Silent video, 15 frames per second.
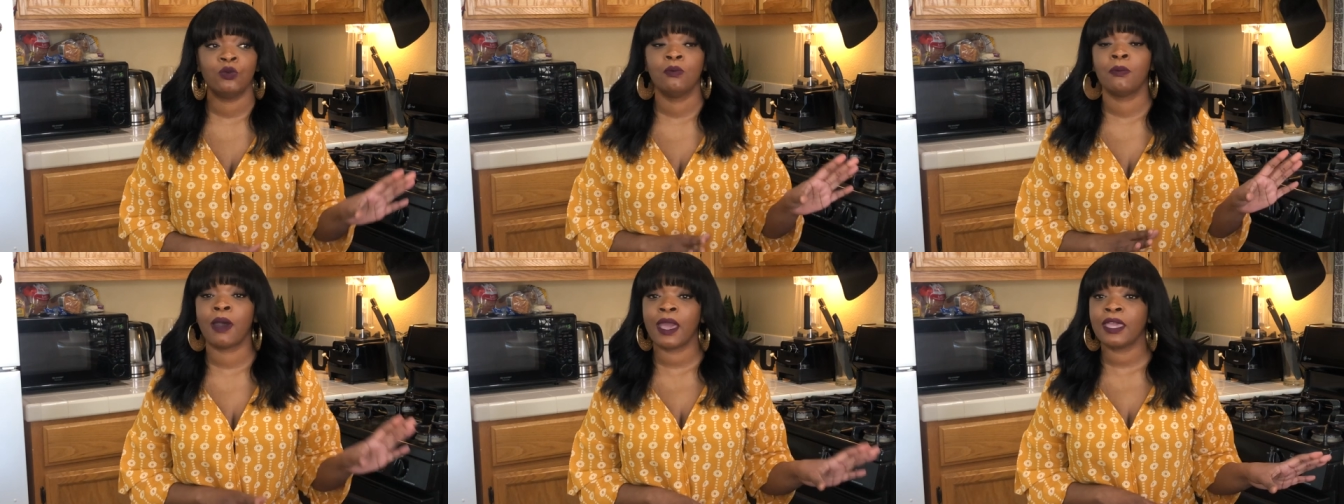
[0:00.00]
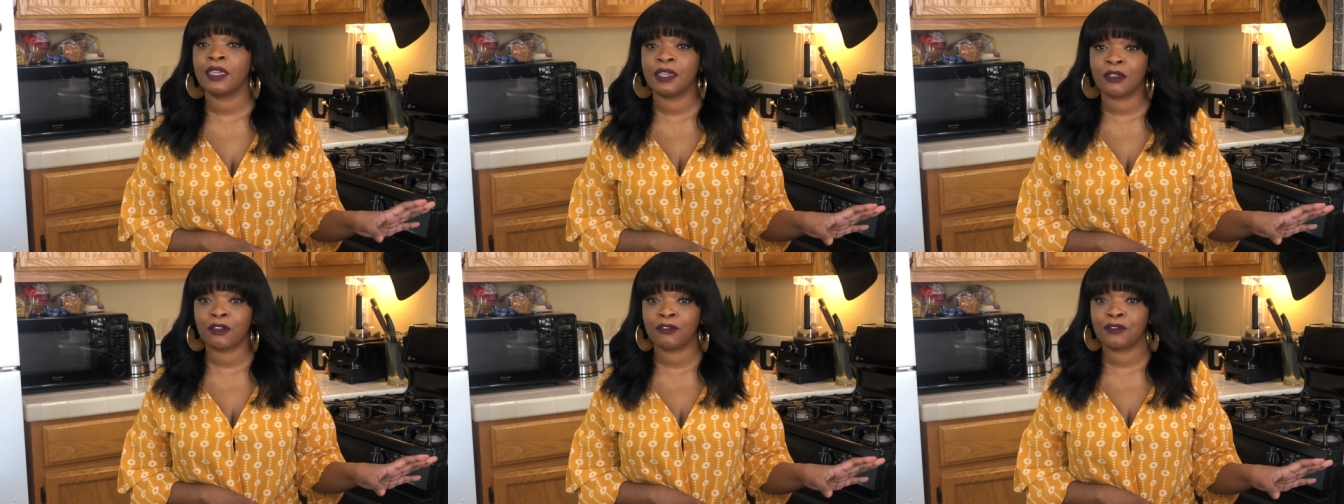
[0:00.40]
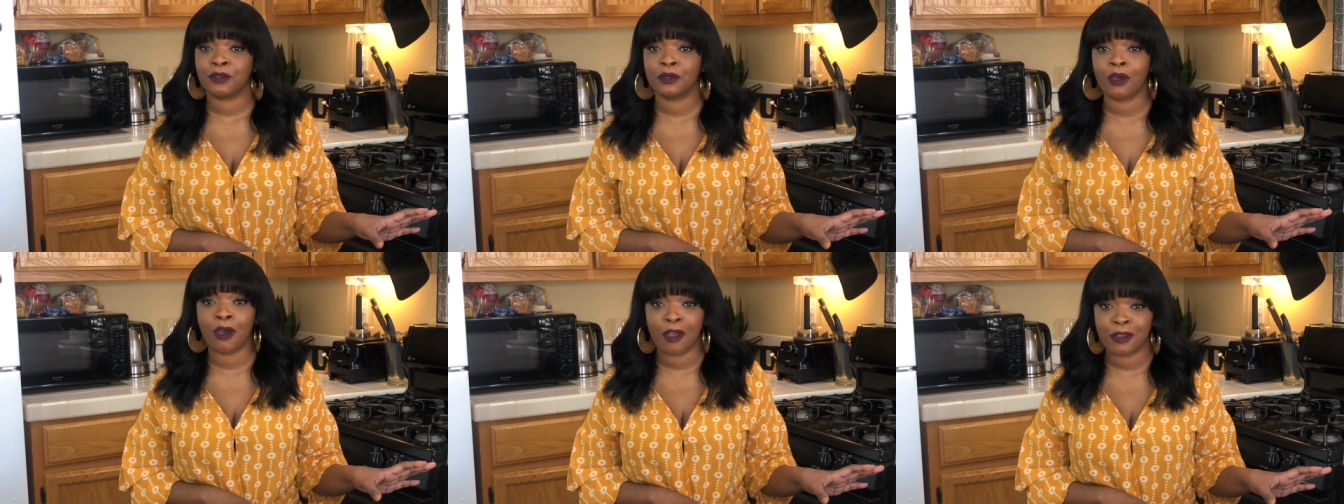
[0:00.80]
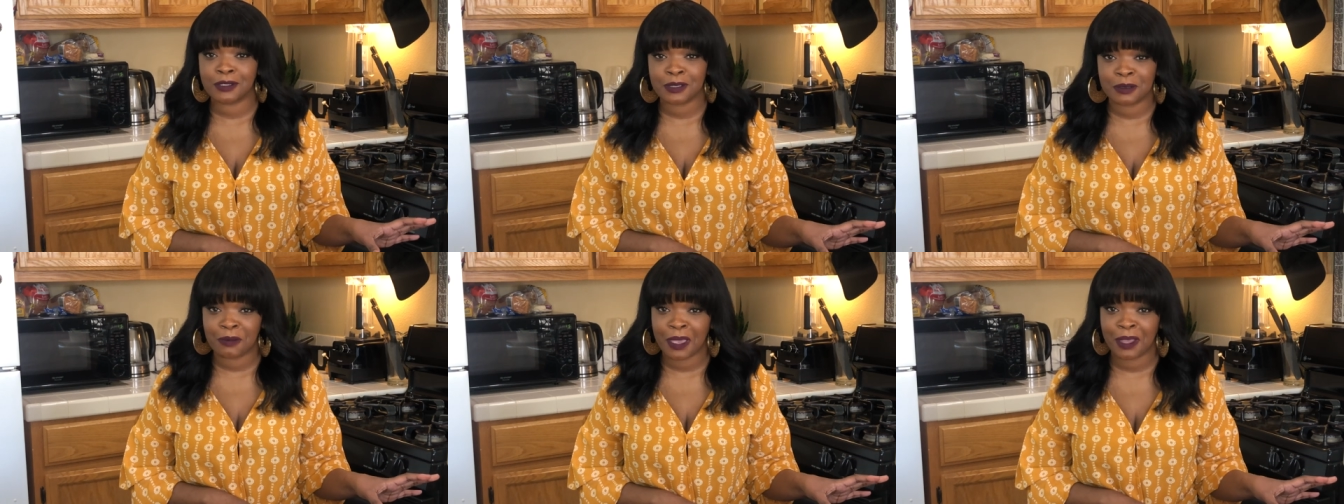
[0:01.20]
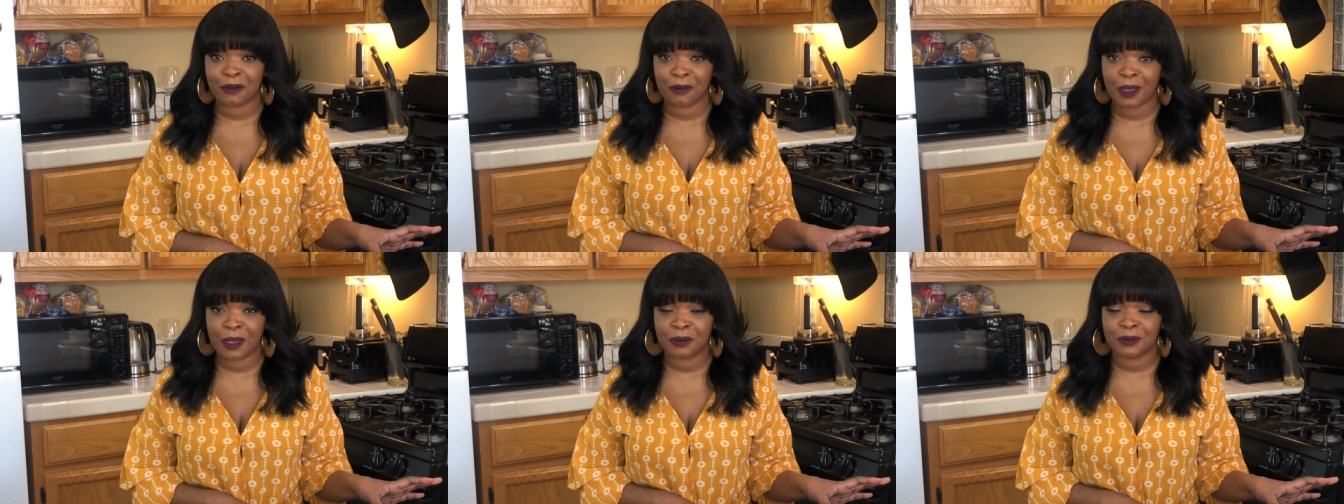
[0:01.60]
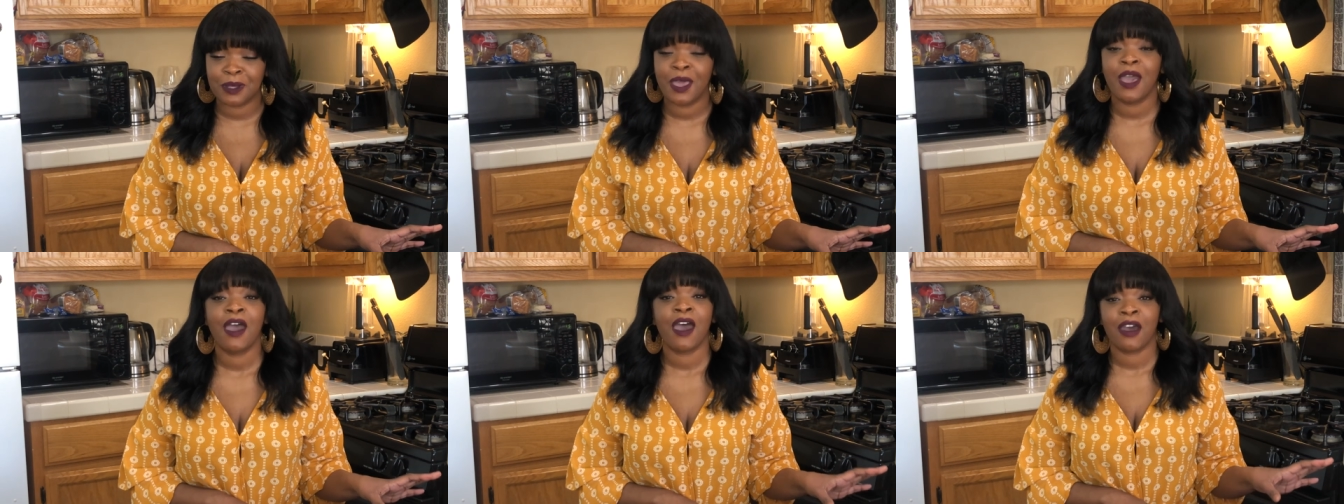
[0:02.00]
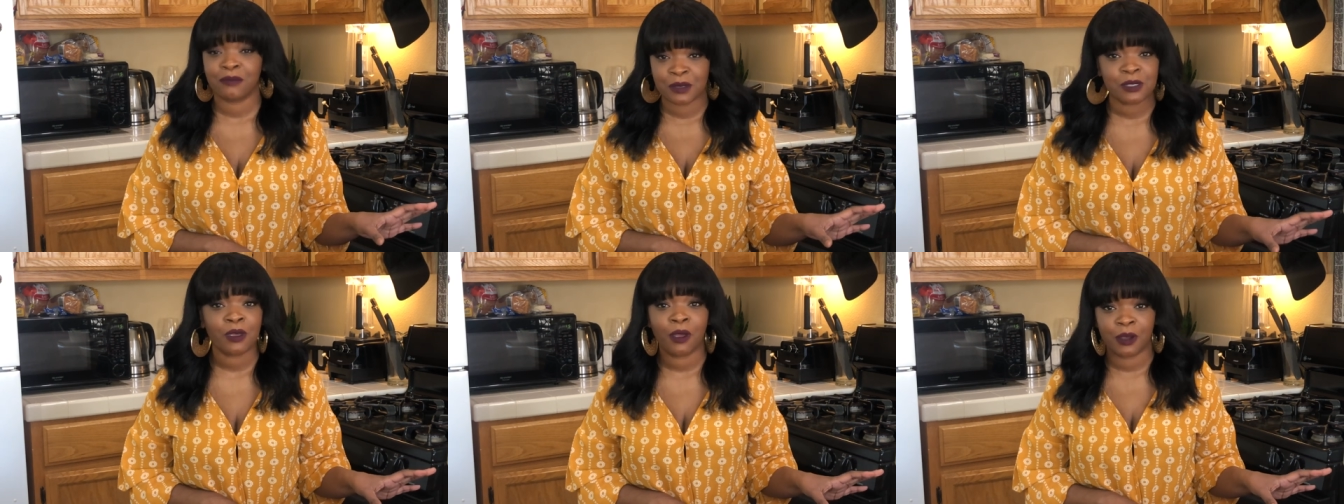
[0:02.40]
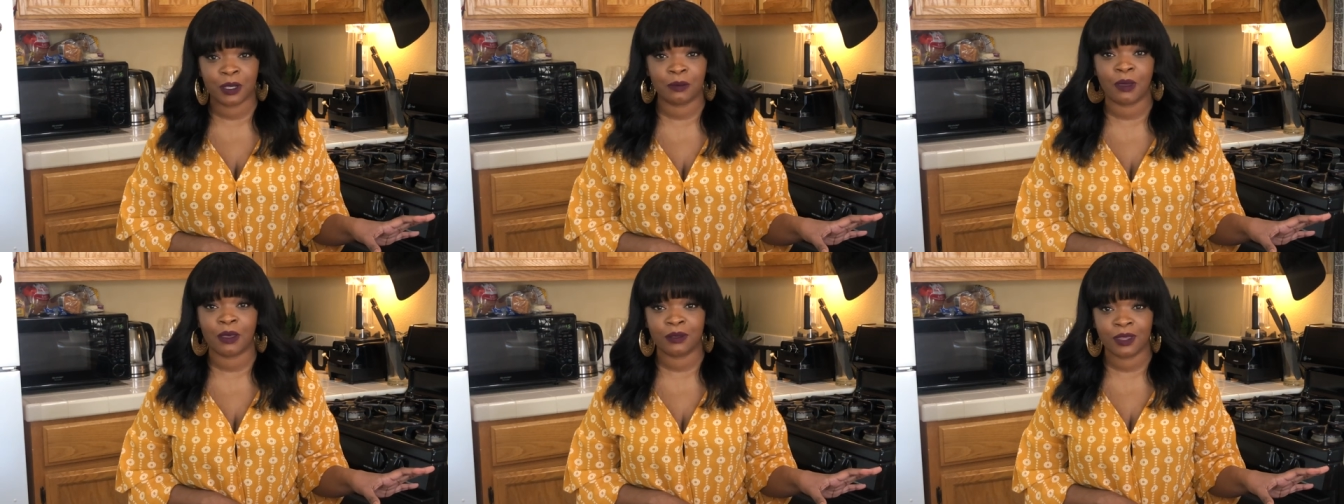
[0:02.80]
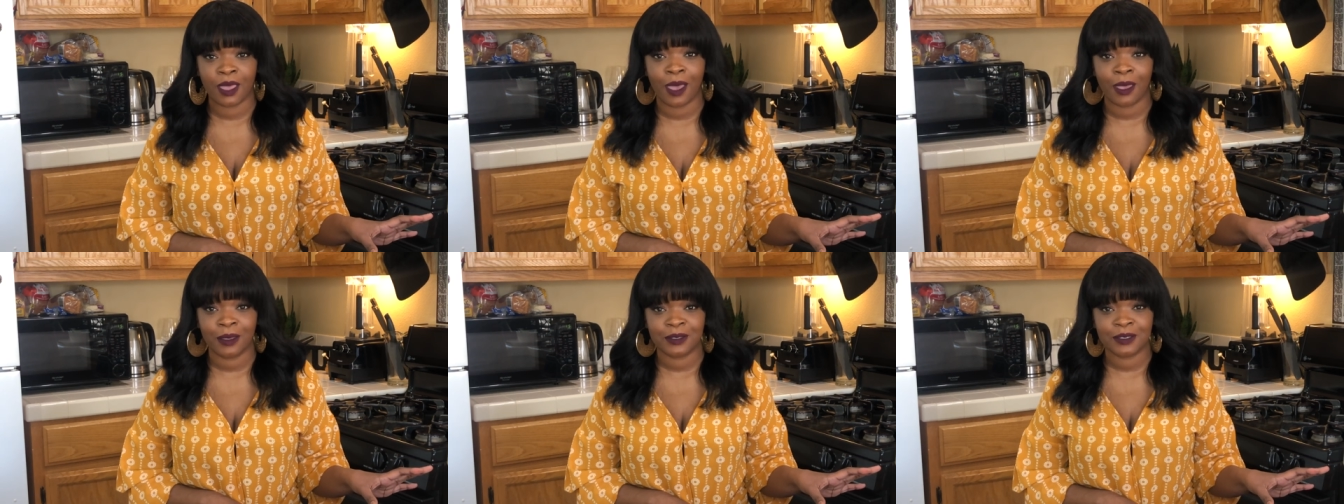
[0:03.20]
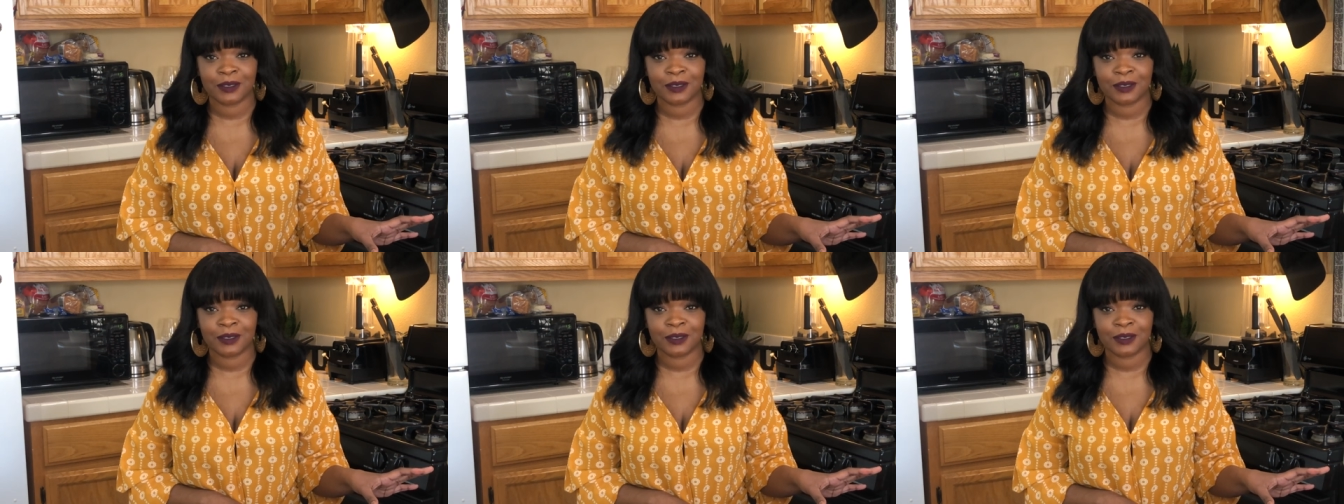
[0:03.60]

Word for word: might hear a few cars in the background. I'm sorry about that.